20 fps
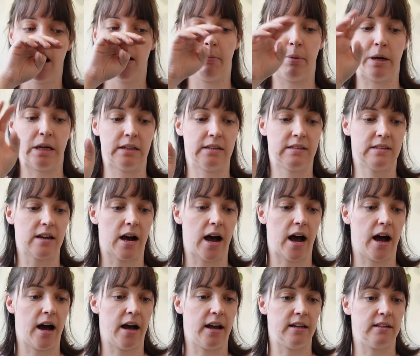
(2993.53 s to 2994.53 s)
But
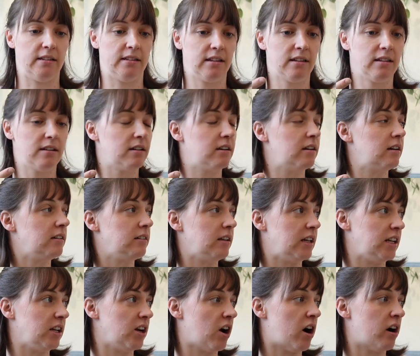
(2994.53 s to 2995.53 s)
I did the
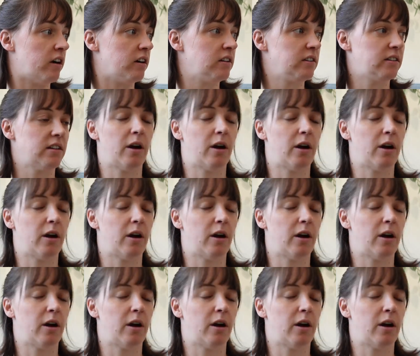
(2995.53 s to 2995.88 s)
linearus.